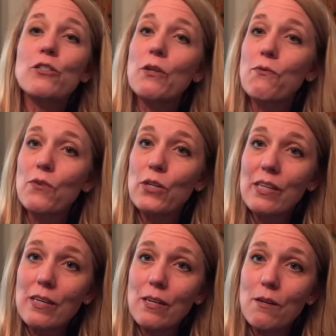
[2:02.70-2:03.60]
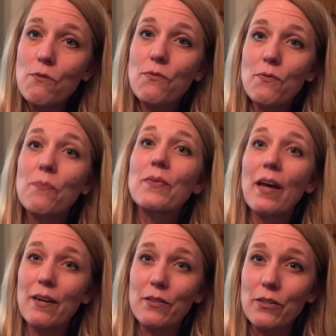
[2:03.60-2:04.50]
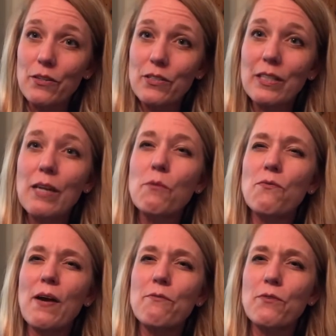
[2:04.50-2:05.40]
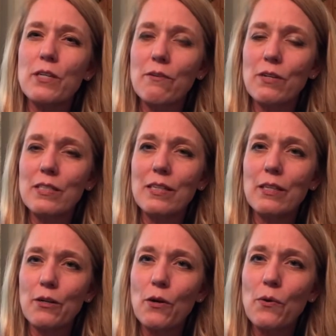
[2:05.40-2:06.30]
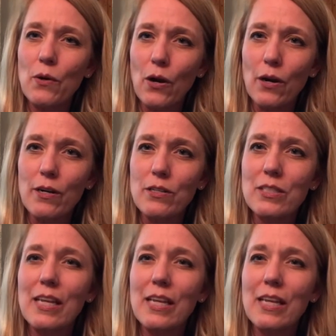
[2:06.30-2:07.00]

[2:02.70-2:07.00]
to forgive others, that they will find forgiveness in their own hearts,